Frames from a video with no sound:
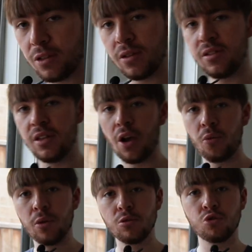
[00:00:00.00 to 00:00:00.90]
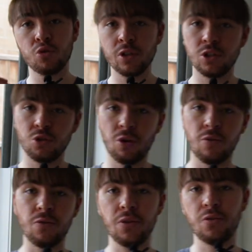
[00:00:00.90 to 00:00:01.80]
you can see, a real treasure trove
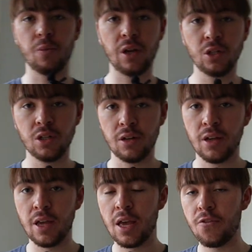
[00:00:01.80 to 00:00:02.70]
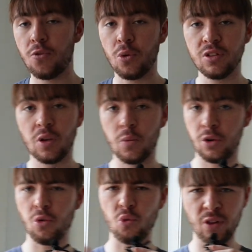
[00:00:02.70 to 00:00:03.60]
of information for someone
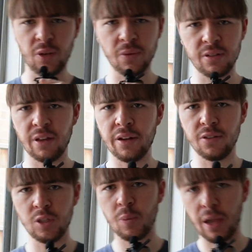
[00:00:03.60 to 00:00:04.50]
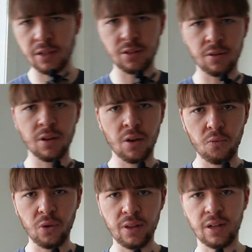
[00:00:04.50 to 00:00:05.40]
who really wants to get into the space and
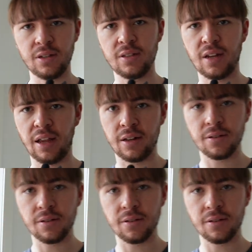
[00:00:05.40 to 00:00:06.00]
really understand.